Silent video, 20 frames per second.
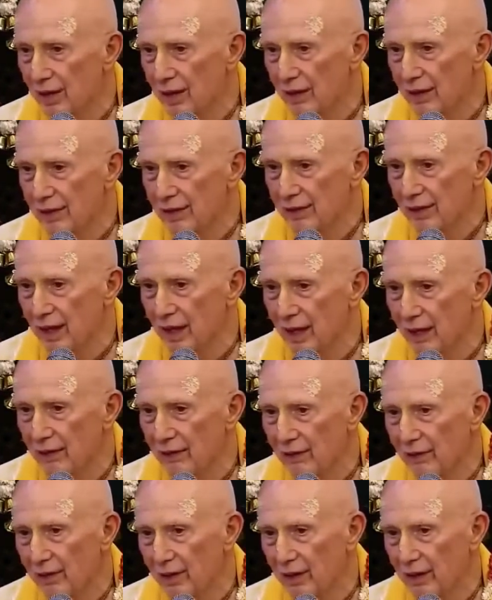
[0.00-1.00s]
is
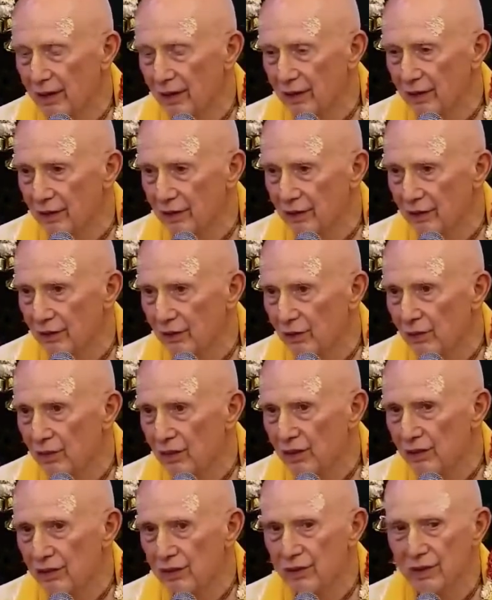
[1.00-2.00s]
higher knowledge,
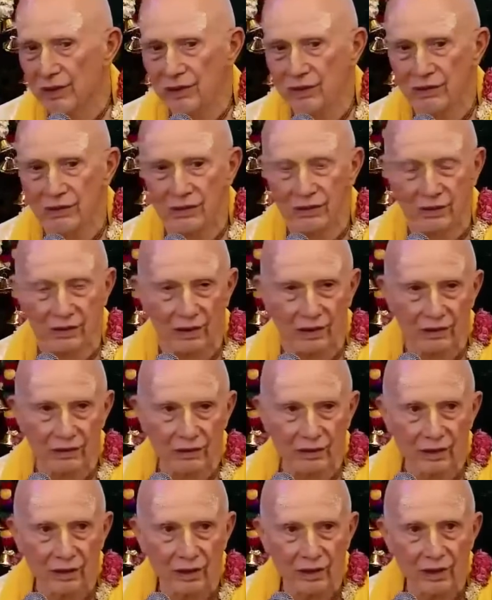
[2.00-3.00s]
which teaches
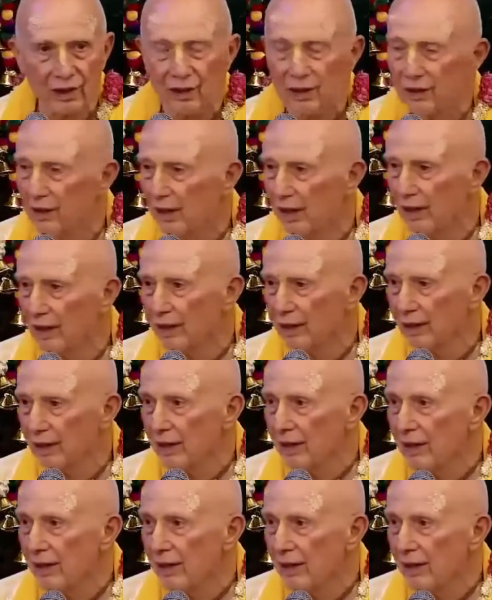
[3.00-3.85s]
us that